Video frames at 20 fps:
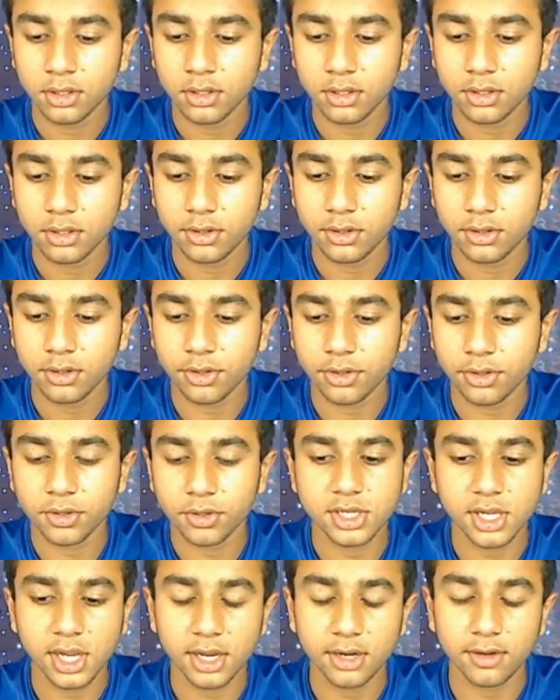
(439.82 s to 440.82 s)
the third
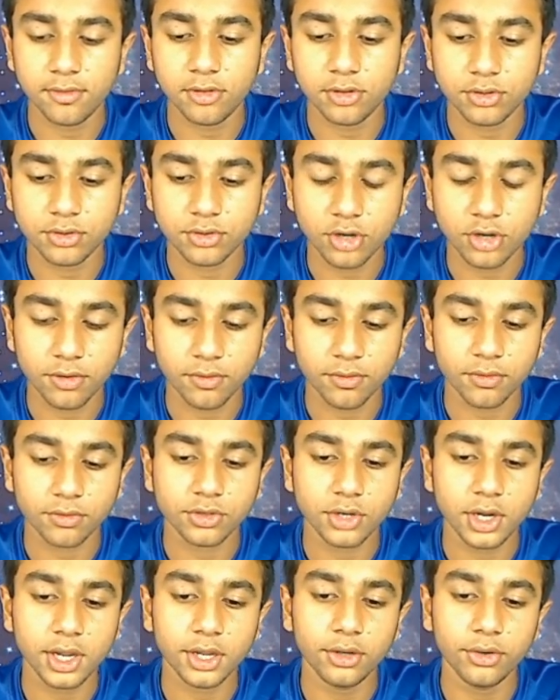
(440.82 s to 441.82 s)
side of the
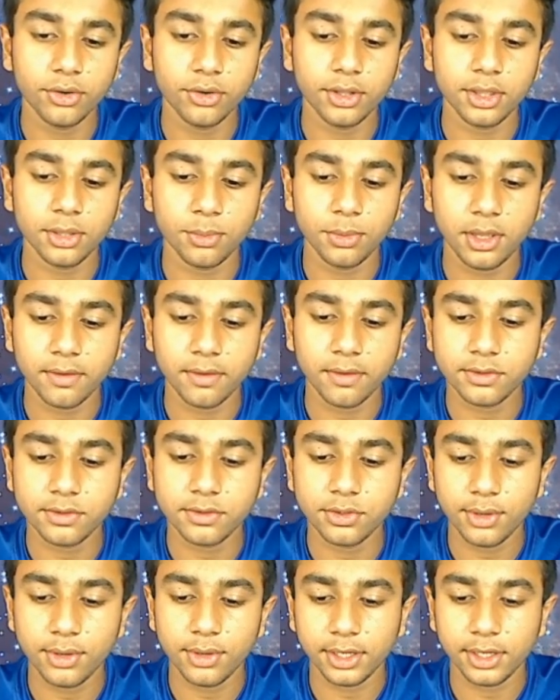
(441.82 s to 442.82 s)
triangle, and then we have two
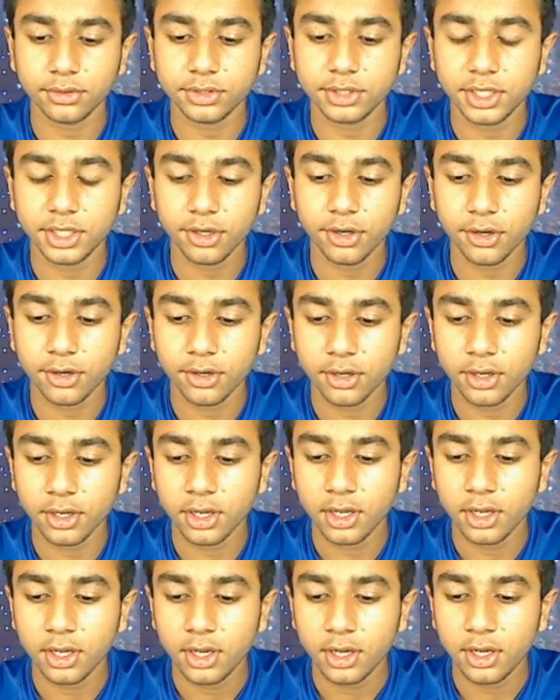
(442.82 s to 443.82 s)
angles here.
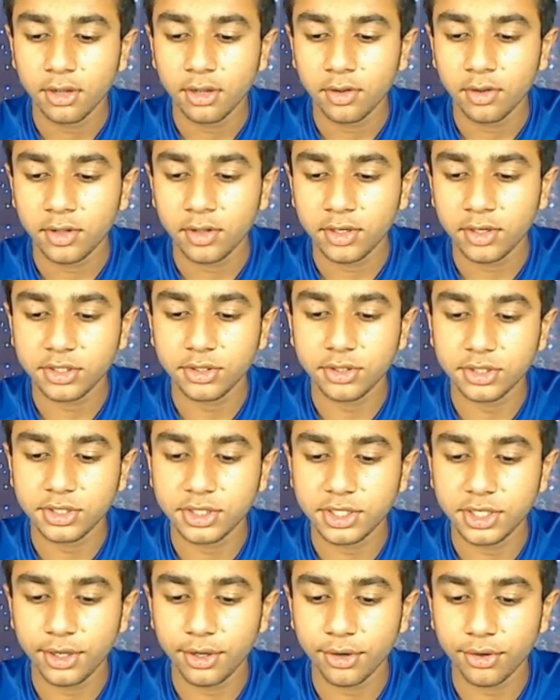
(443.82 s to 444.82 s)
And as you can
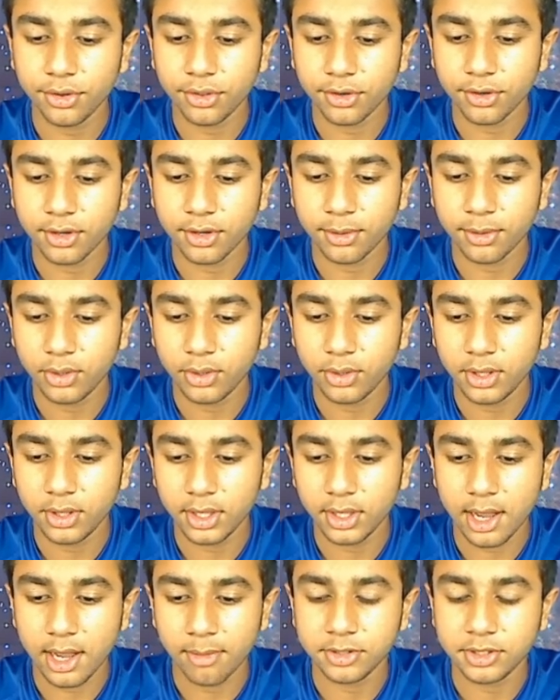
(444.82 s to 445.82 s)
see here, they're completely
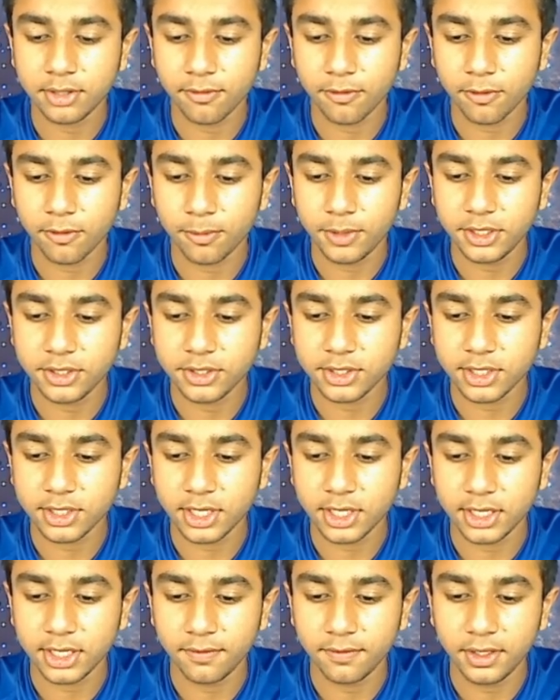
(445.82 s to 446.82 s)
opposite from each
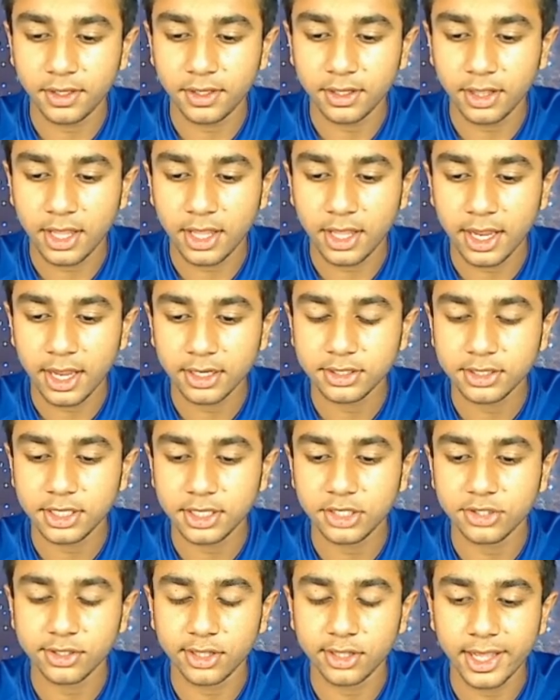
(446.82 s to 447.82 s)
side of the legs,
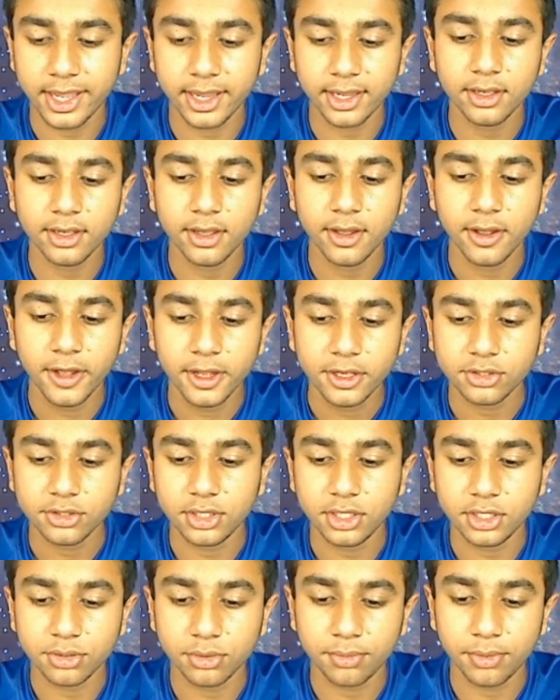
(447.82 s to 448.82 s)
each leg. So
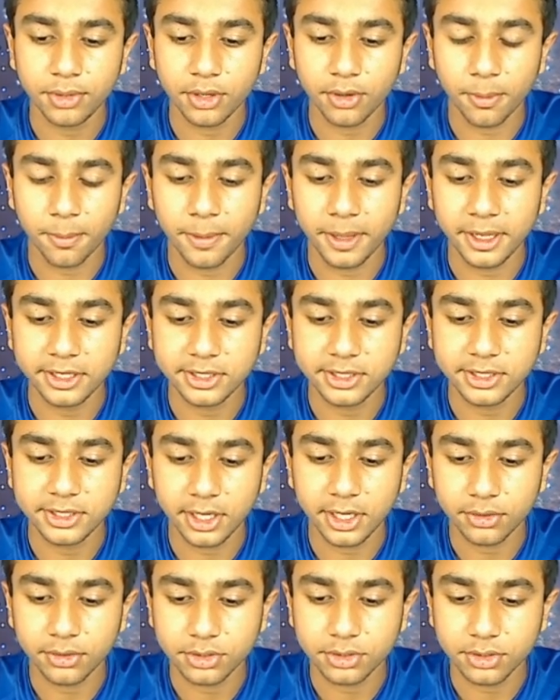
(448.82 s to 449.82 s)
these would be your base
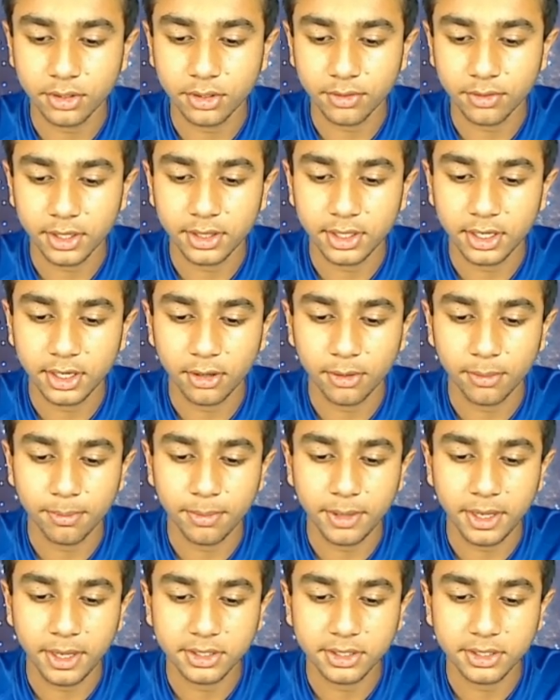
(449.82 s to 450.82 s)
angles. So I'll write that here,
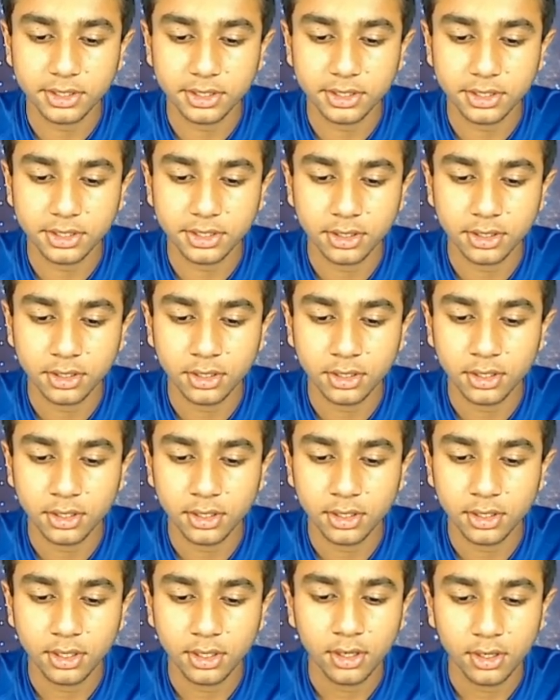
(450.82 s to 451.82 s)
base
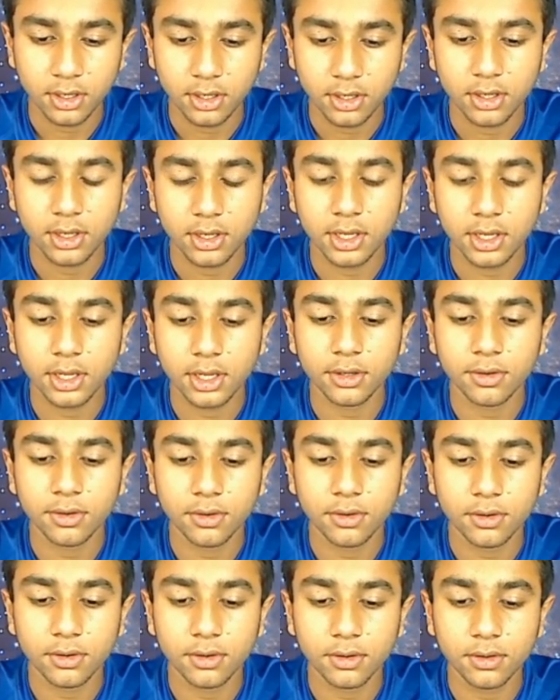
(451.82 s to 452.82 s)
angle